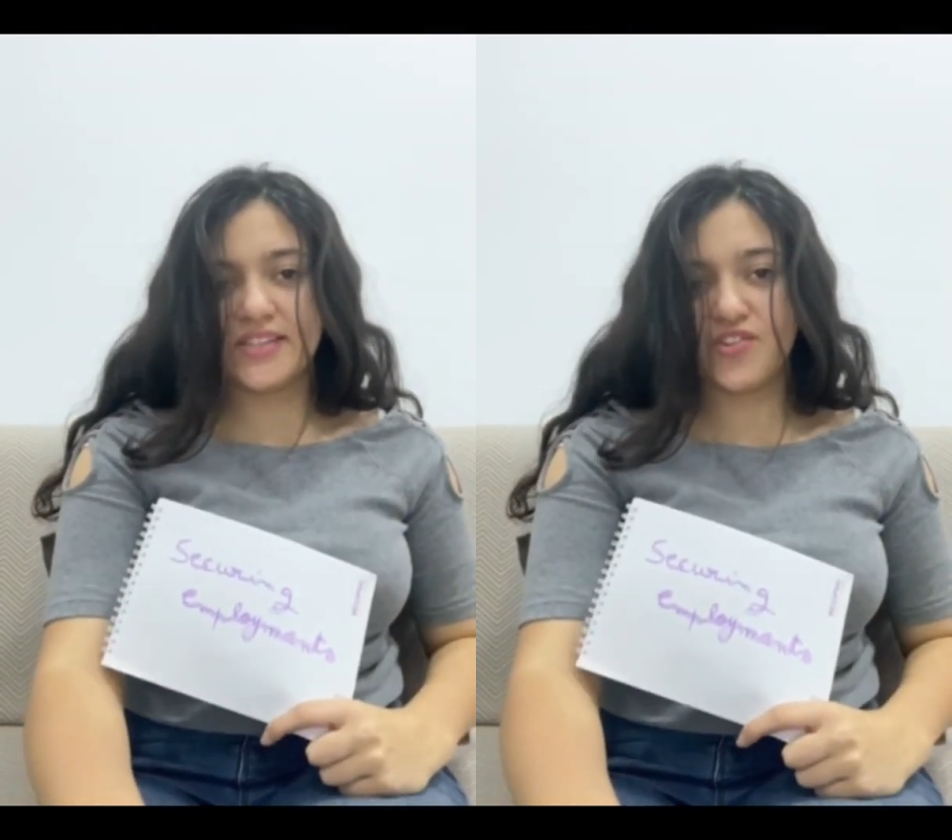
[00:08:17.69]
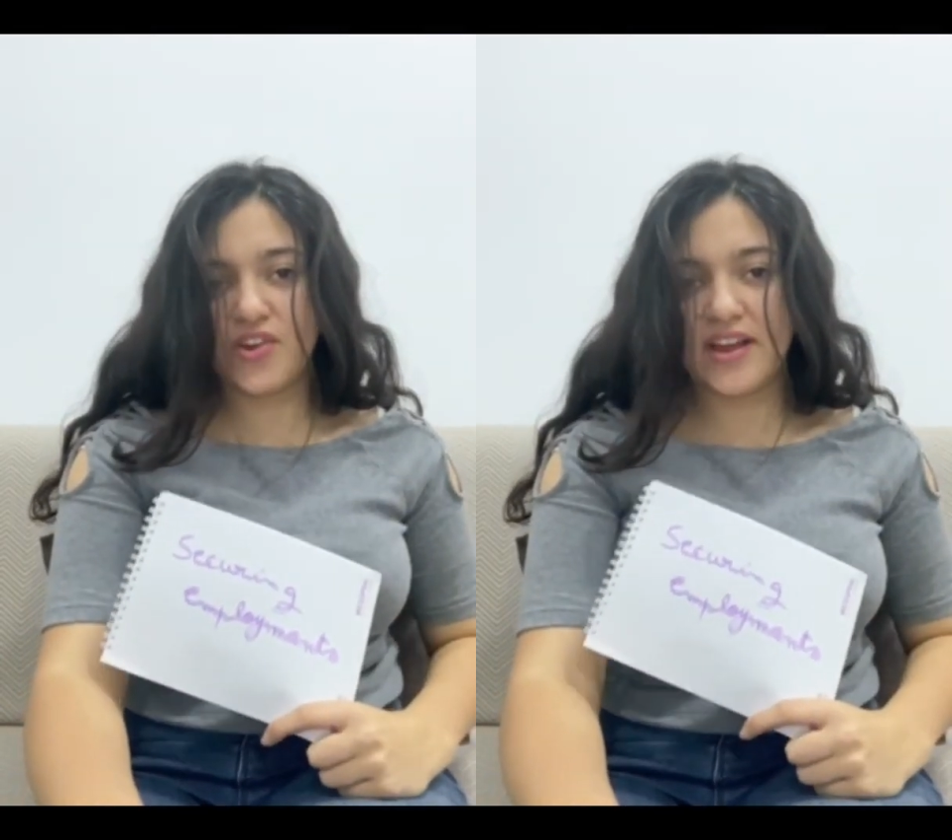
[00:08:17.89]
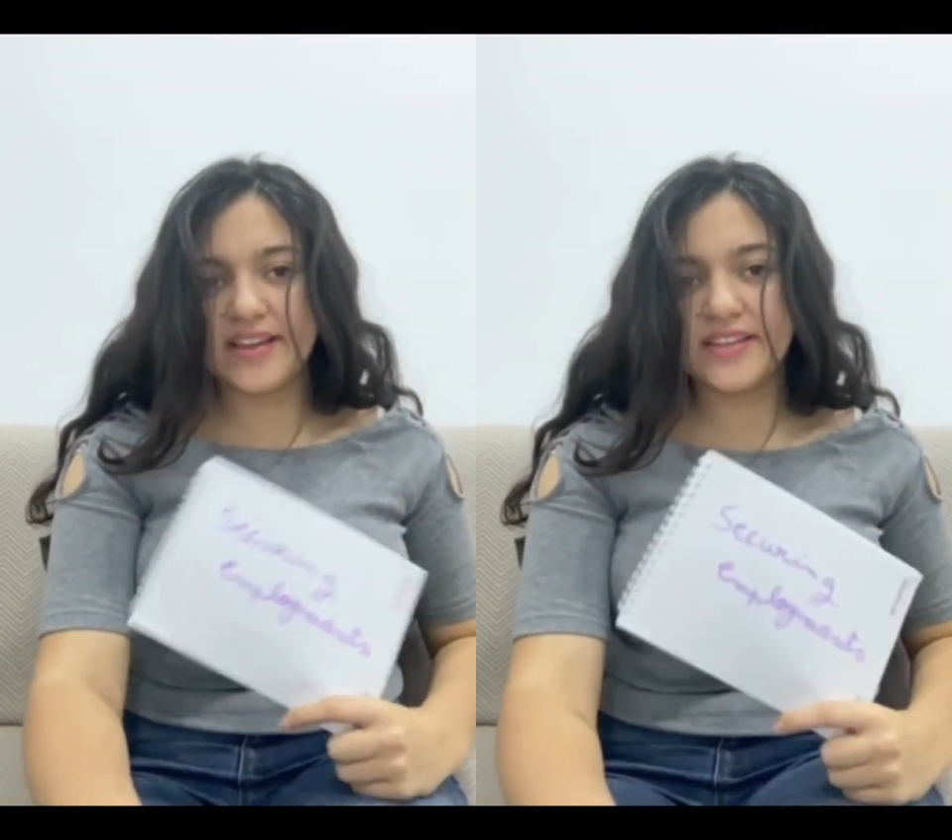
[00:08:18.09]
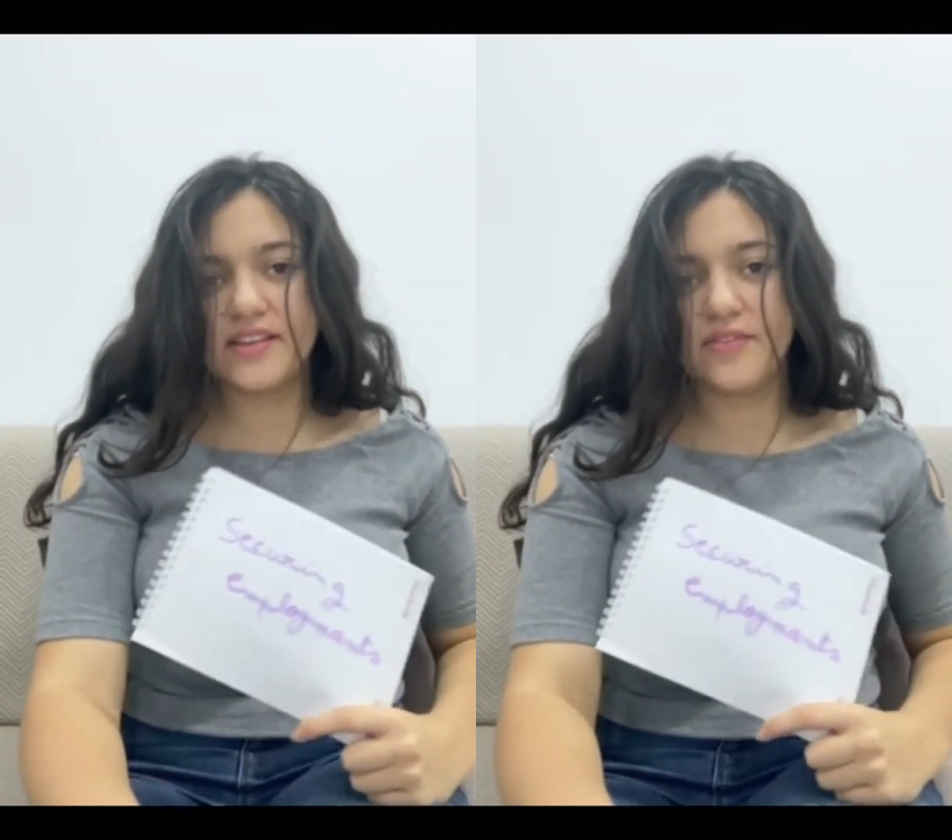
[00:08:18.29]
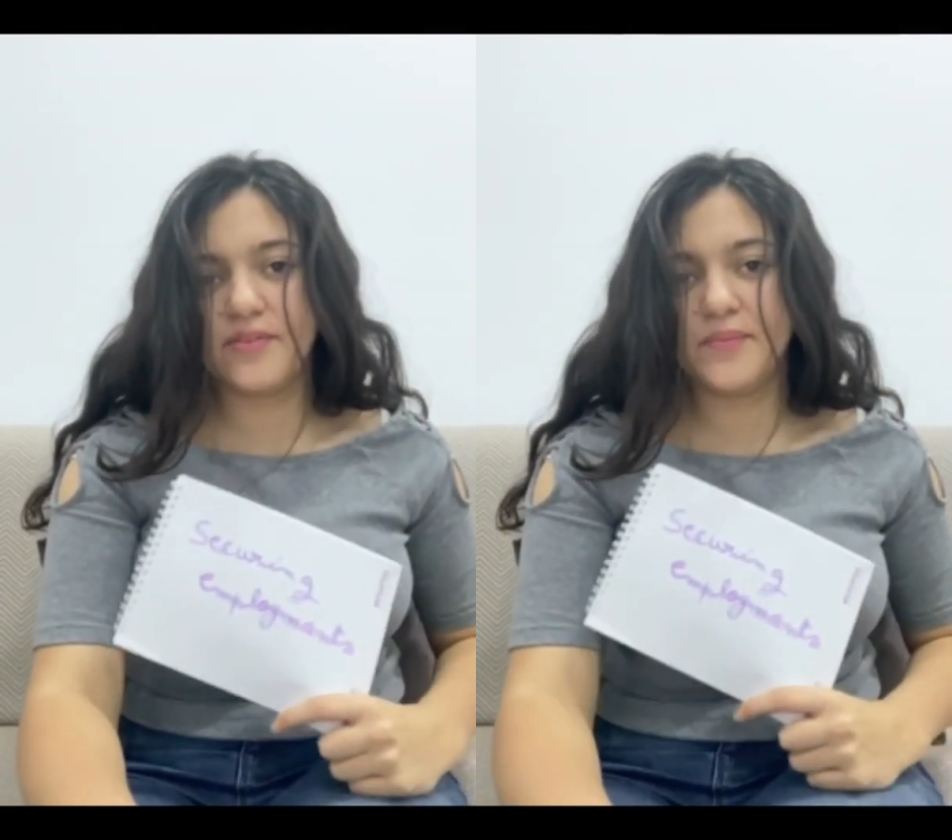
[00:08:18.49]
the
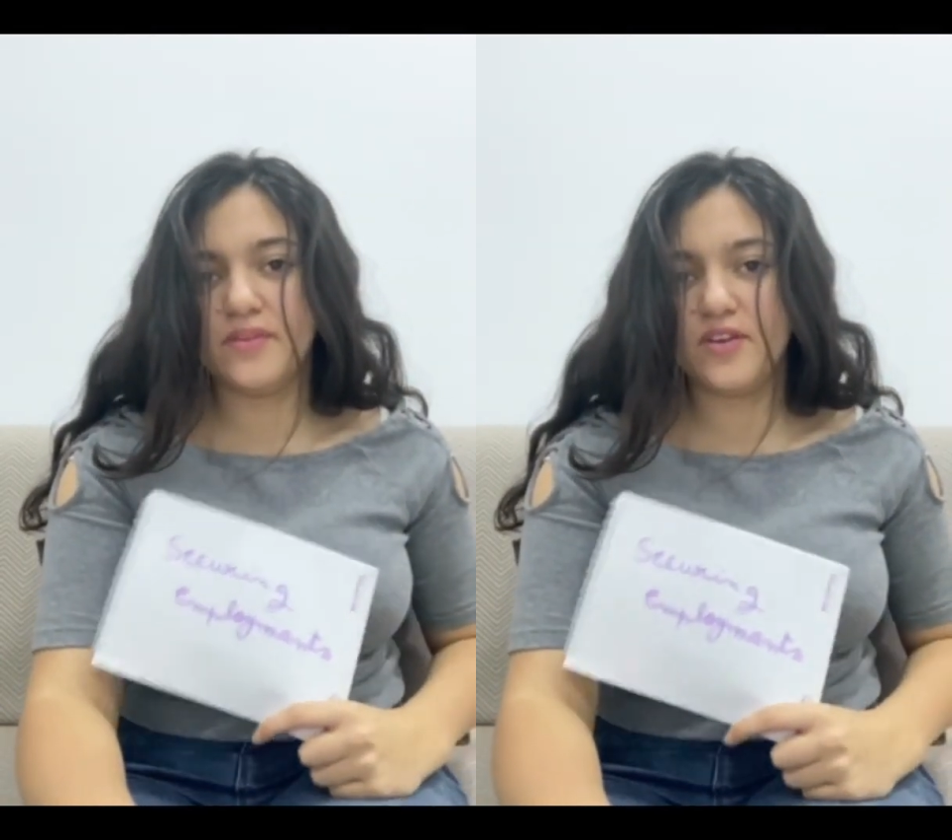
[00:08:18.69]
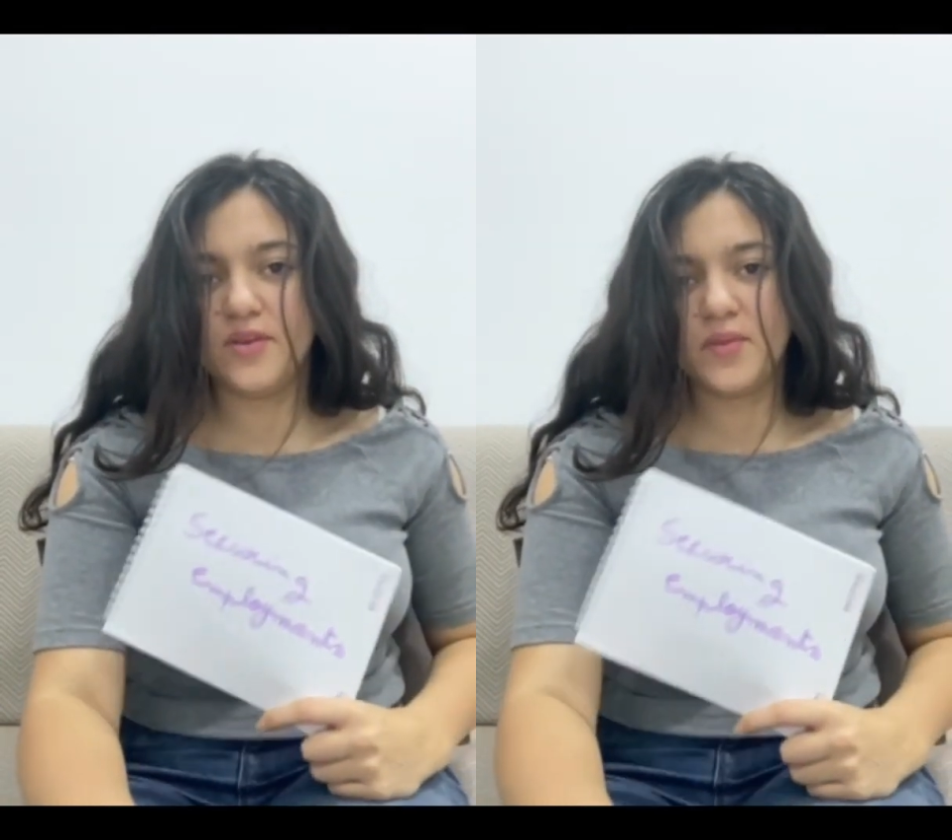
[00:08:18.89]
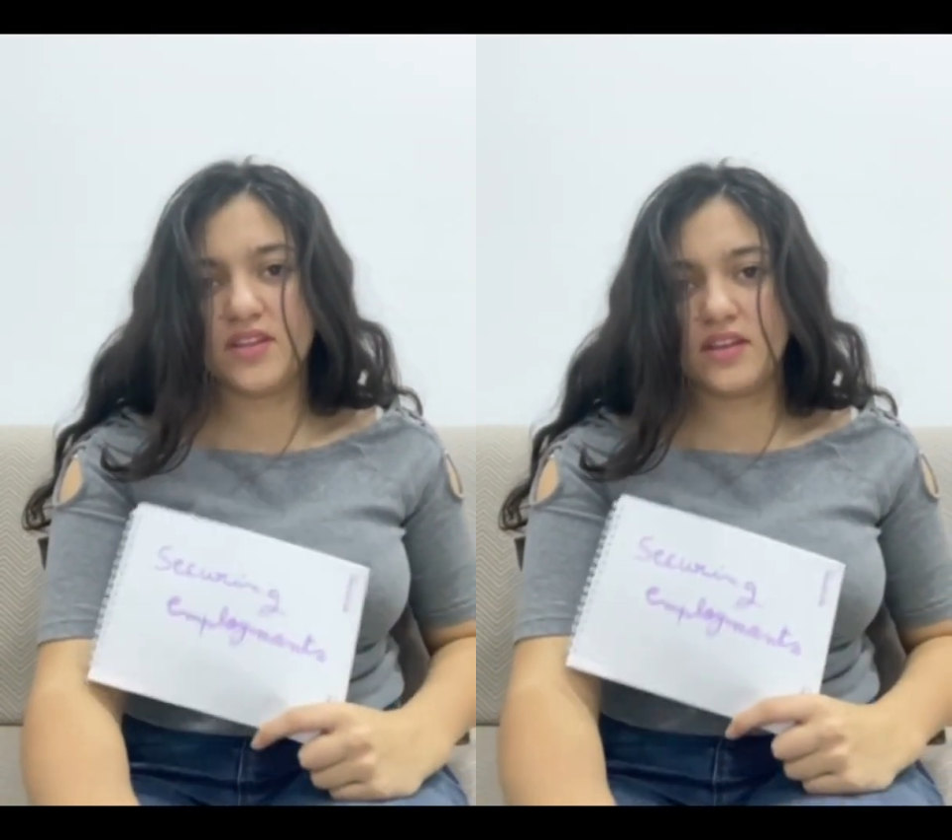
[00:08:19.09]
reality of employment